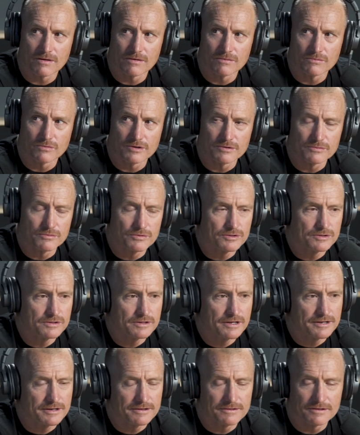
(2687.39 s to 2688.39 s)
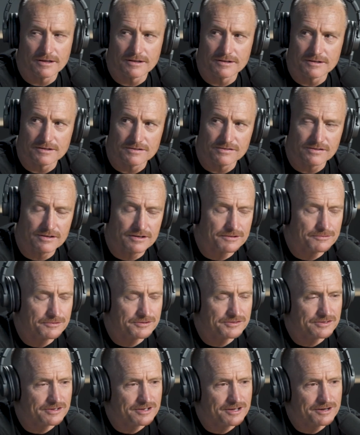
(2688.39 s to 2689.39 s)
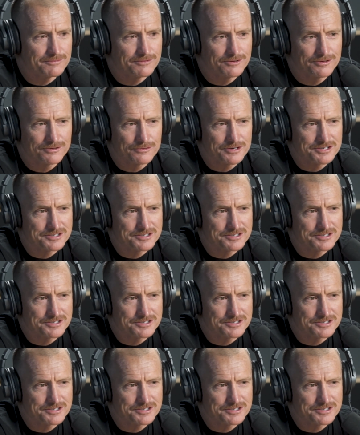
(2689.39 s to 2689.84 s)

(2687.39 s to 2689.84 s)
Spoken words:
Will, and he said he wants to come on.